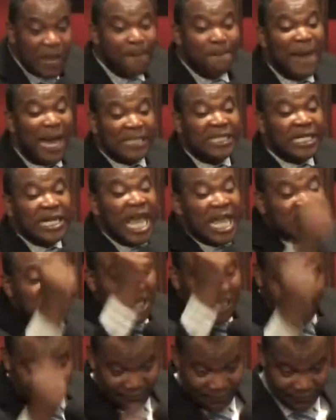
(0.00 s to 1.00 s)

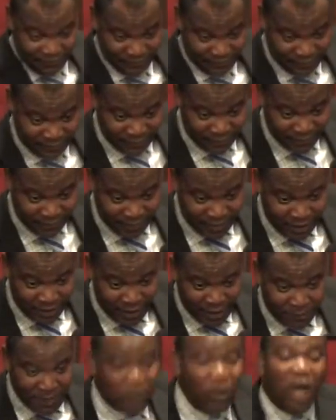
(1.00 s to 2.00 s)
imagination
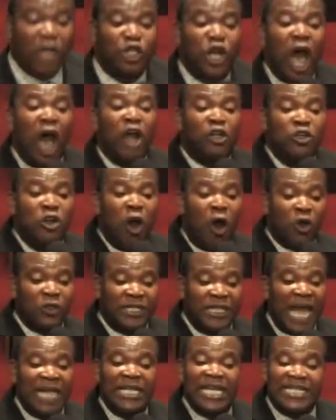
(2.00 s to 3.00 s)
because God
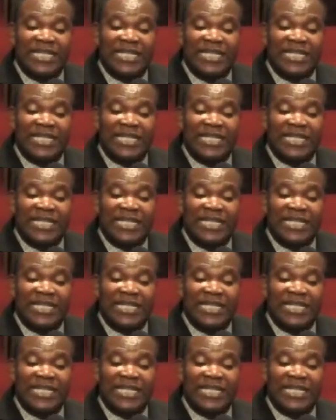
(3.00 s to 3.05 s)
knows that